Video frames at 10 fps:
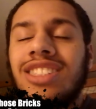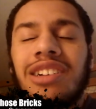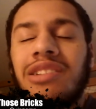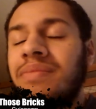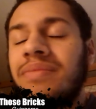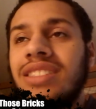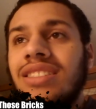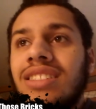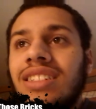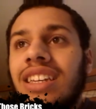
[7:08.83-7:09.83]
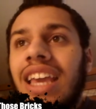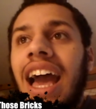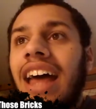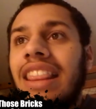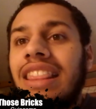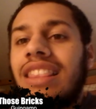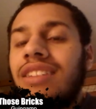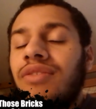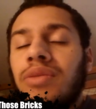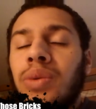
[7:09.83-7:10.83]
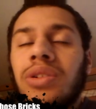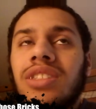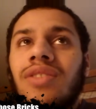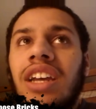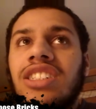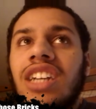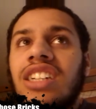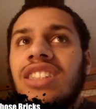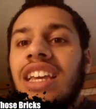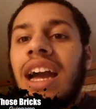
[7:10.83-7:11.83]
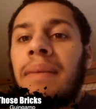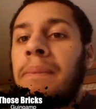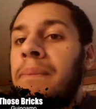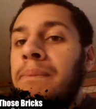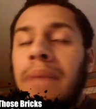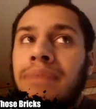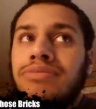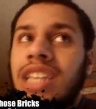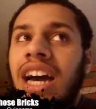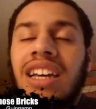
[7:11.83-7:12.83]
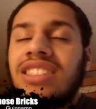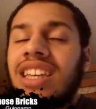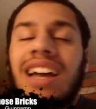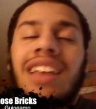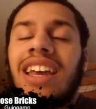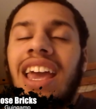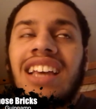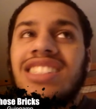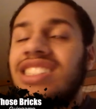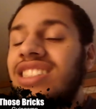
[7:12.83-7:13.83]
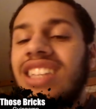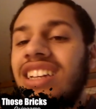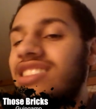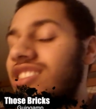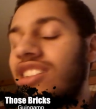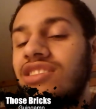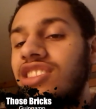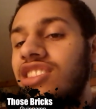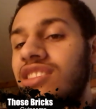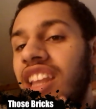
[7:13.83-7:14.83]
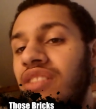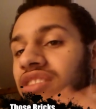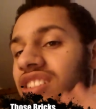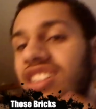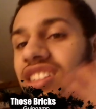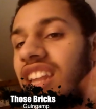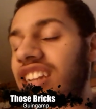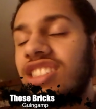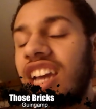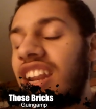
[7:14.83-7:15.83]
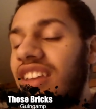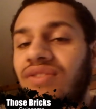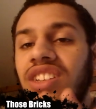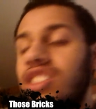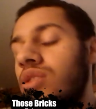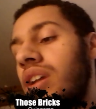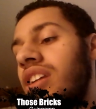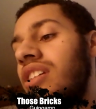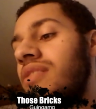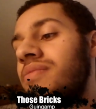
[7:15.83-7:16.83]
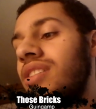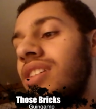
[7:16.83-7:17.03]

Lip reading: So yeah, from the words of HH, they got baptized, they got like extinct. So they just got eviscerated.